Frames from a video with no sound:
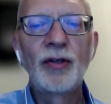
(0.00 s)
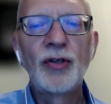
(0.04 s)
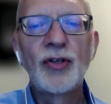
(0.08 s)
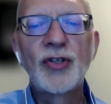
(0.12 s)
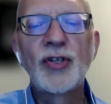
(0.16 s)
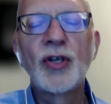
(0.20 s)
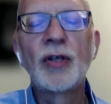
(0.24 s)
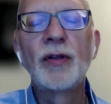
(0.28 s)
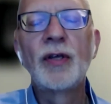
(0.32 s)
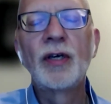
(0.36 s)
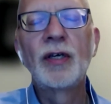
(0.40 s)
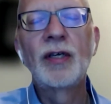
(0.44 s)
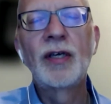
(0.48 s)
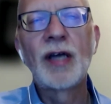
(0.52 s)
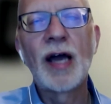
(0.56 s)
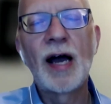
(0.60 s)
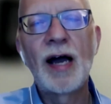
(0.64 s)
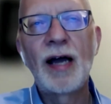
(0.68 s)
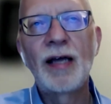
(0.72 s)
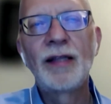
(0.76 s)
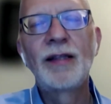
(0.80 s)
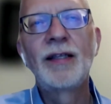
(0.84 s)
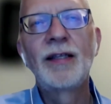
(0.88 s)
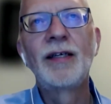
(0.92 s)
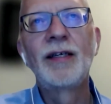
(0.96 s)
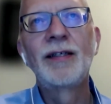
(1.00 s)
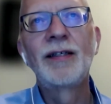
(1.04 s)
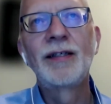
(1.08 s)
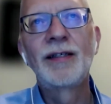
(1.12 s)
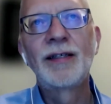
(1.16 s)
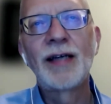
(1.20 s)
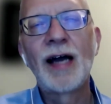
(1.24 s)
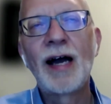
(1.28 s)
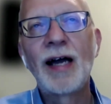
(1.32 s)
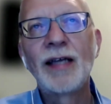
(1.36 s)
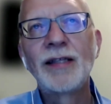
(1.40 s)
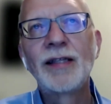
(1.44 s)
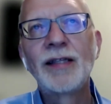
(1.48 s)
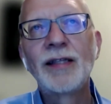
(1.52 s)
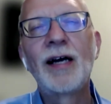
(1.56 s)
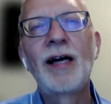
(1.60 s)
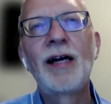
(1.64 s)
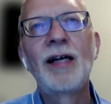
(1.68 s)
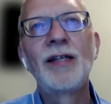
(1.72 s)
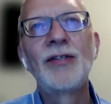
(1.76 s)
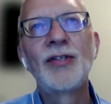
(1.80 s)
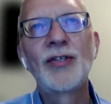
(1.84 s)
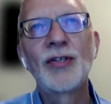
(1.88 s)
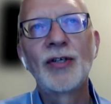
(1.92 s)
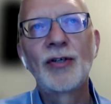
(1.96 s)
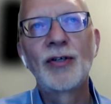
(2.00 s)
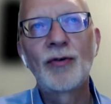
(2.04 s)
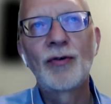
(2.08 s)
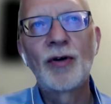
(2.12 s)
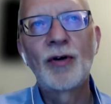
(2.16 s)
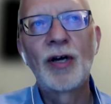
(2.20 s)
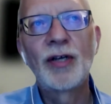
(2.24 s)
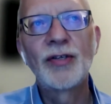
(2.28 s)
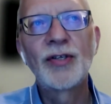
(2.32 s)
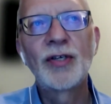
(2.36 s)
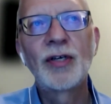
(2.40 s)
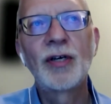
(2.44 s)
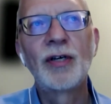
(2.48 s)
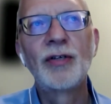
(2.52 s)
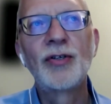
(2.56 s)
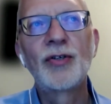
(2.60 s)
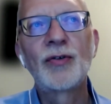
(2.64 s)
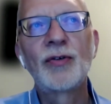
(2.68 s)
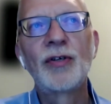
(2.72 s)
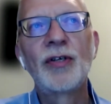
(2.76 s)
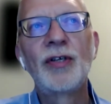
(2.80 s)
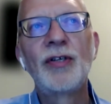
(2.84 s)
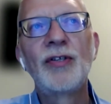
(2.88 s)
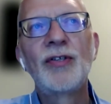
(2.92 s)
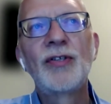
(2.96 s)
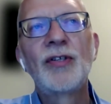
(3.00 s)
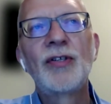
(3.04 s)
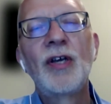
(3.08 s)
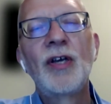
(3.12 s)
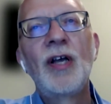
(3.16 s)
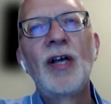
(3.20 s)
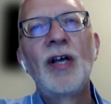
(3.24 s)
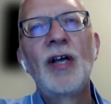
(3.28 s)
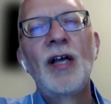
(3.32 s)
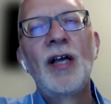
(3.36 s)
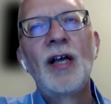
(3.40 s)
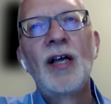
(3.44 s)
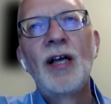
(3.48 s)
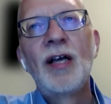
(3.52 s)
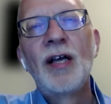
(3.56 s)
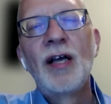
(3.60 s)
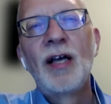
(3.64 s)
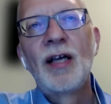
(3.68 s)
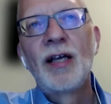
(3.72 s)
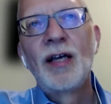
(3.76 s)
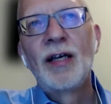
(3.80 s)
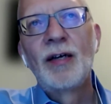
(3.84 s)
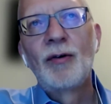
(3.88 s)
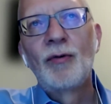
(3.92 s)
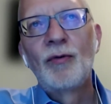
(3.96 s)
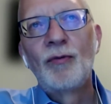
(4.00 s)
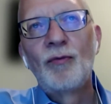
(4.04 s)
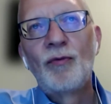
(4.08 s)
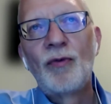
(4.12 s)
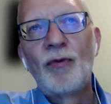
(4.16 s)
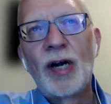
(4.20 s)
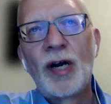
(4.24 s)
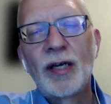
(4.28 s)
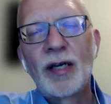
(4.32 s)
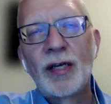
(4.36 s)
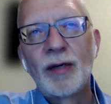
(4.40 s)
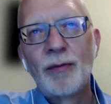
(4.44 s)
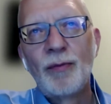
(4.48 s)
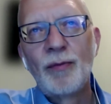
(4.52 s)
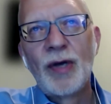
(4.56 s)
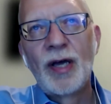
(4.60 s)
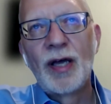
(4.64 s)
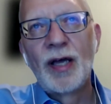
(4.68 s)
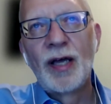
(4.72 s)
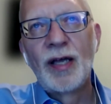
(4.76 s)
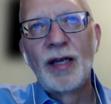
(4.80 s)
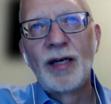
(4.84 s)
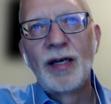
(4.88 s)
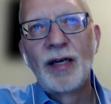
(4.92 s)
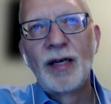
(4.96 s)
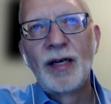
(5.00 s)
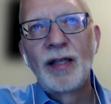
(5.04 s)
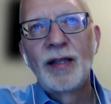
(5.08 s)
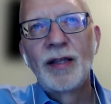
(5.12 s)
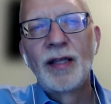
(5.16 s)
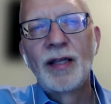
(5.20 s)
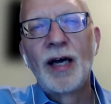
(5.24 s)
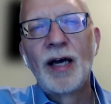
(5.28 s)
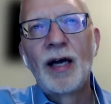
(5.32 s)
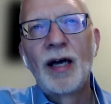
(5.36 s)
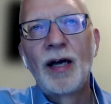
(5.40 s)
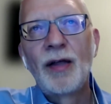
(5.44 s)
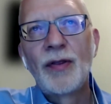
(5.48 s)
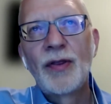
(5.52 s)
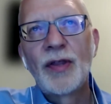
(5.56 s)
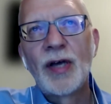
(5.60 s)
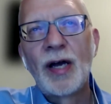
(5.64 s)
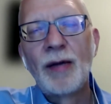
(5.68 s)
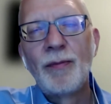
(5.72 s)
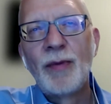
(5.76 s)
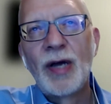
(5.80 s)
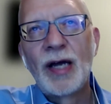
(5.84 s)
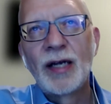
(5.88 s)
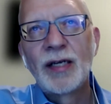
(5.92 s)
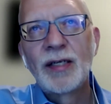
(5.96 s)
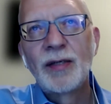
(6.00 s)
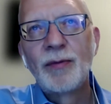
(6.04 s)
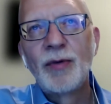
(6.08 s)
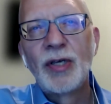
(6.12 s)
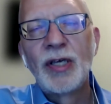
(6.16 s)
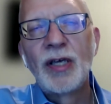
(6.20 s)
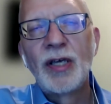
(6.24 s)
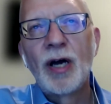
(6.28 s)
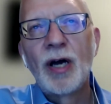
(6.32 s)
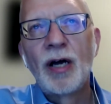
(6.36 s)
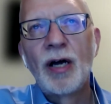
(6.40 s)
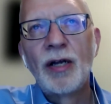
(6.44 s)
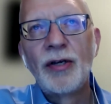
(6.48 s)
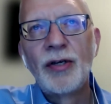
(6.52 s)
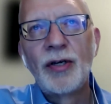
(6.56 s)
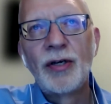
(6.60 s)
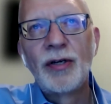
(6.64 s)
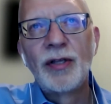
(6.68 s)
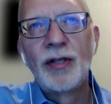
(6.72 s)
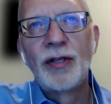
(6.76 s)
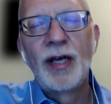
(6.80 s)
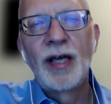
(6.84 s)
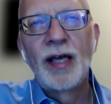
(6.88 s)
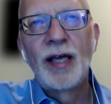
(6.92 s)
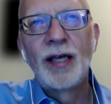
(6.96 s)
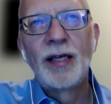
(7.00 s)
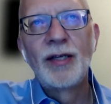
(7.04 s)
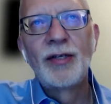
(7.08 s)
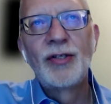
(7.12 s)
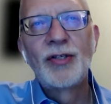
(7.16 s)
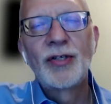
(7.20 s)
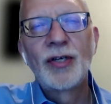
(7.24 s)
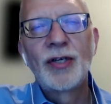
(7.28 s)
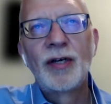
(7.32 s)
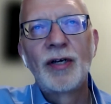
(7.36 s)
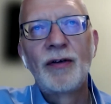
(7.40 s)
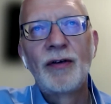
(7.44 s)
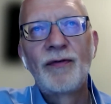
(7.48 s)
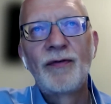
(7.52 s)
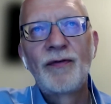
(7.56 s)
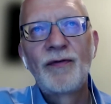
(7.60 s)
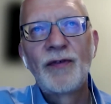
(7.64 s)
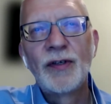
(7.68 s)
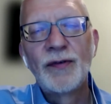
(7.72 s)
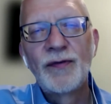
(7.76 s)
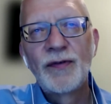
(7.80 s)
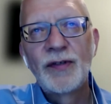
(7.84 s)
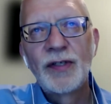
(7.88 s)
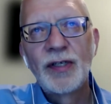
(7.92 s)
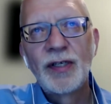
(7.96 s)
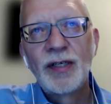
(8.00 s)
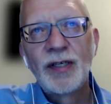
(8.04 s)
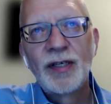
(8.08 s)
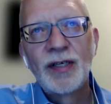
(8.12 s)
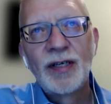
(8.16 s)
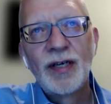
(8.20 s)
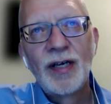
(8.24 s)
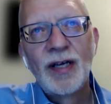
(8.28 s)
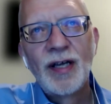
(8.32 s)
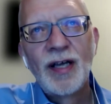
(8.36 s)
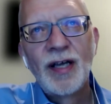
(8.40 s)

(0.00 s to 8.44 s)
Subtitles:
so the guidelines across countries recommend a thymectomy under the age of 50.